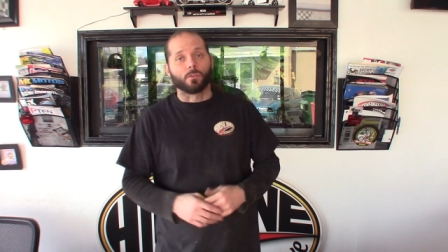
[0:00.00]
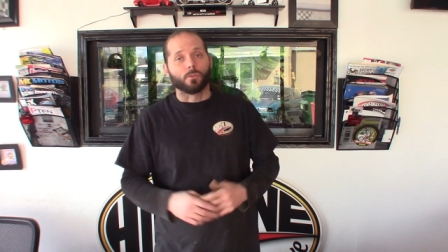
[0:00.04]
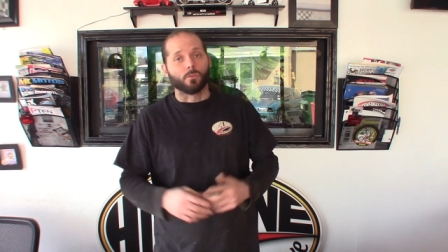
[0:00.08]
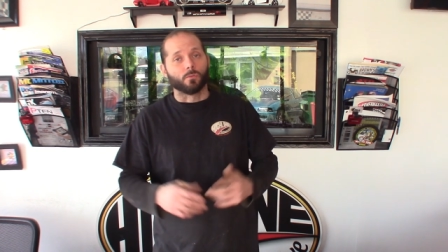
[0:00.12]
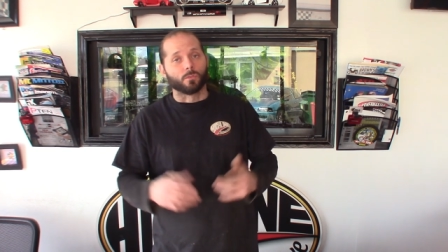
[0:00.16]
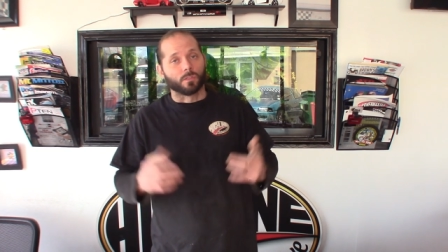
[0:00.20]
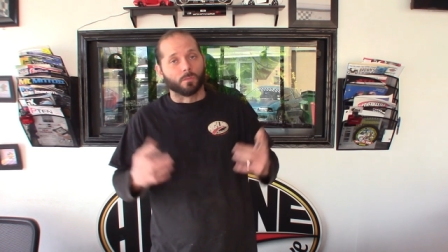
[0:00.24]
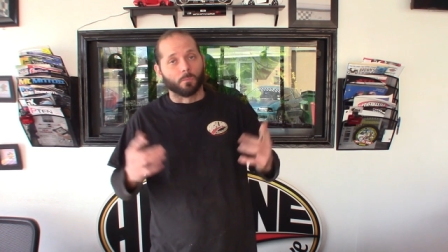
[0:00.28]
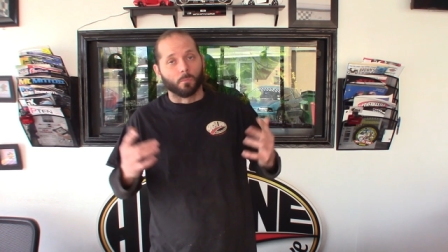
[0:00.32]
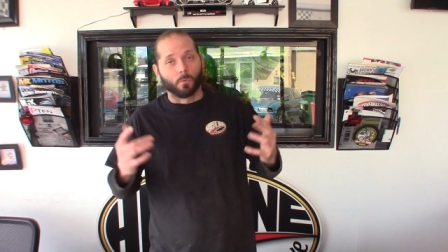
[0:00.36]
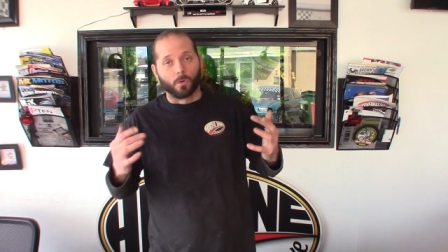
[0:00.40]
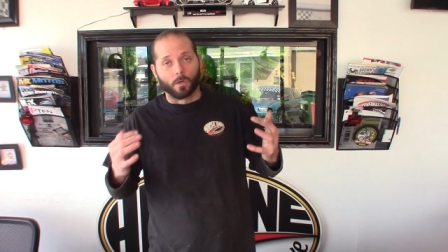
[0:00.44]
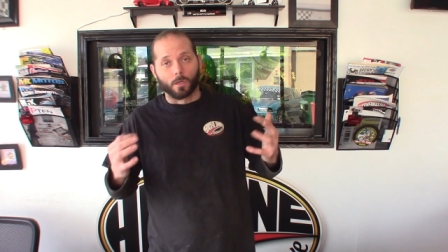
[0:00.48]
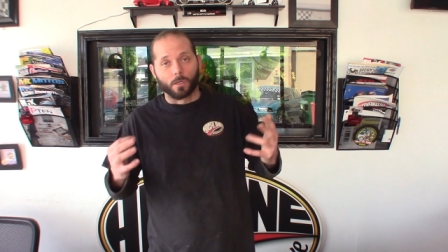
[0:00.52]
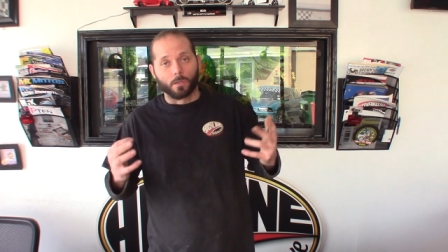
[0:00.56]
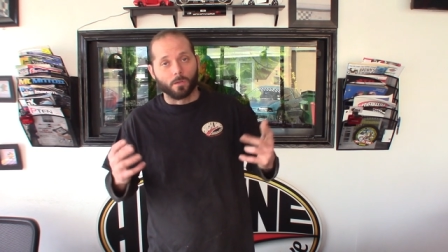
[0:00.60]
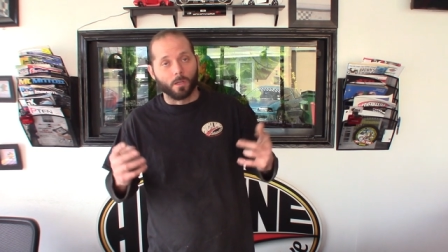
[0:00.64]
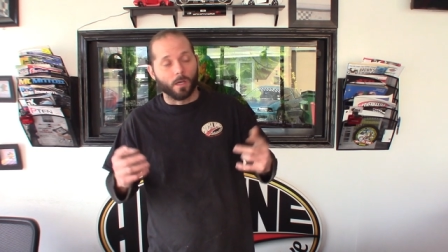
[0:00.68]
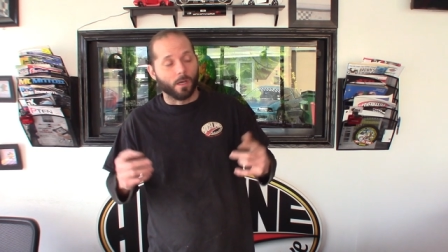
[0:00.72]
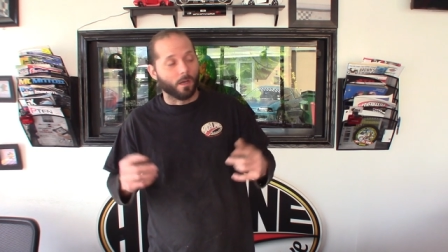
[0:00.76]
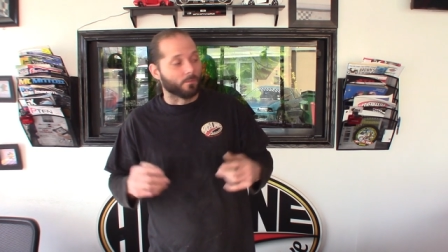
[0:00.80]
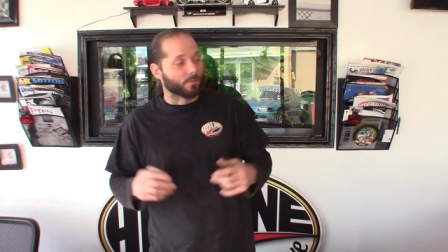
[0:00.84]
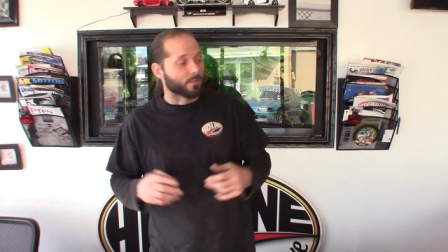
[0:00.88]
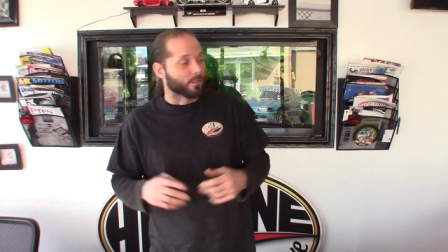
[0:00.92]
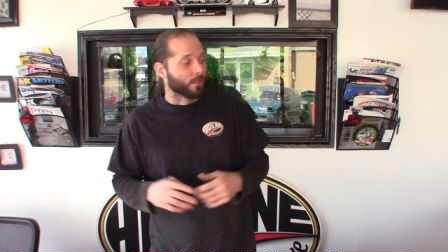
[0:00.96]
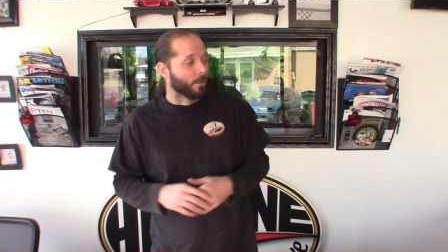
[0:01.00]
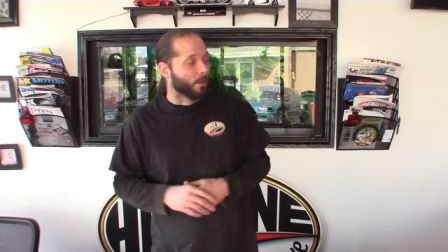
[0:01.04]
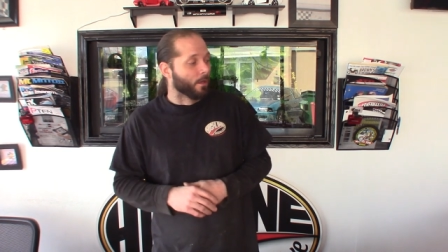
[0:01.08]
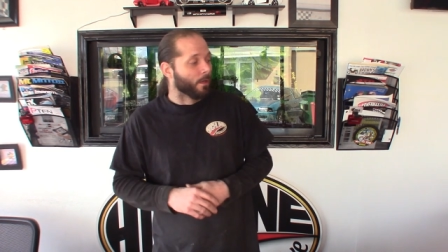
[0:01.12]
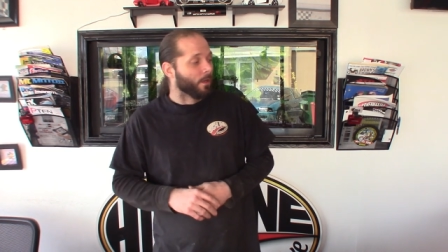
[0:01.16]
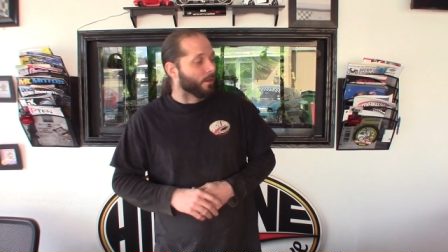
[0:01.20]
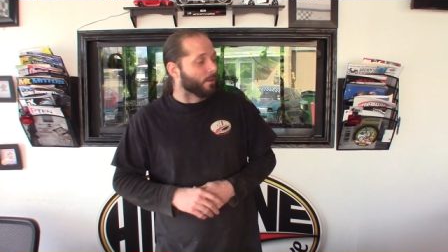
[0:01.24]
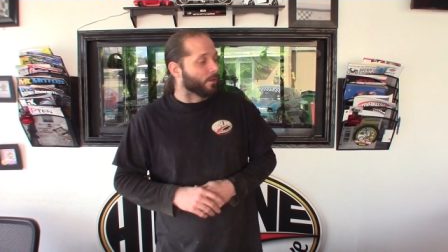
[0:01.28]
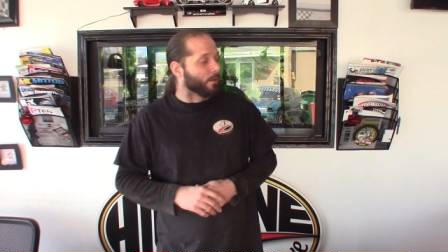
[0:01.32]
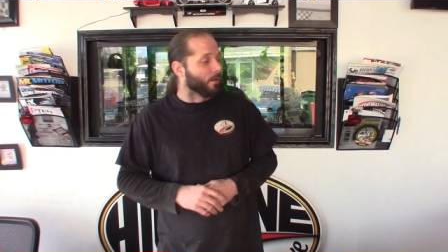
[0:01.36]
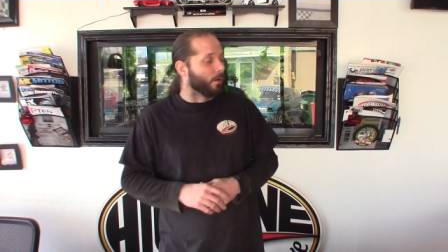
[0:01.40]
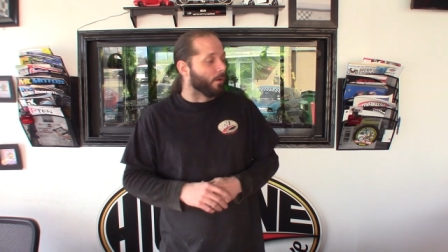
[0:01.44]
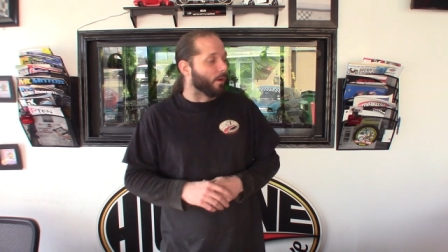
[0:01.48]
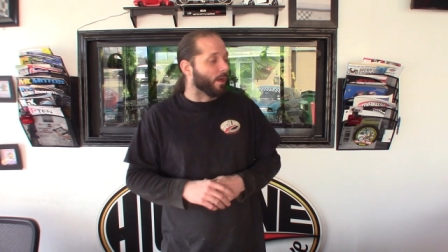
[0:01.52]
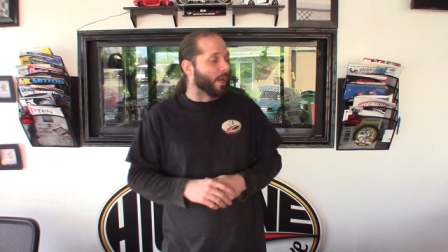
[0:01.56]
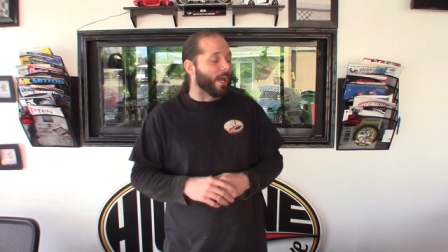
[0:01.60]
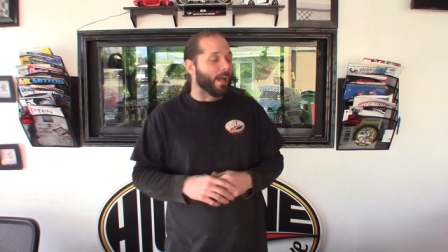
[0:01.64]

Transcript: using more gloves. You know,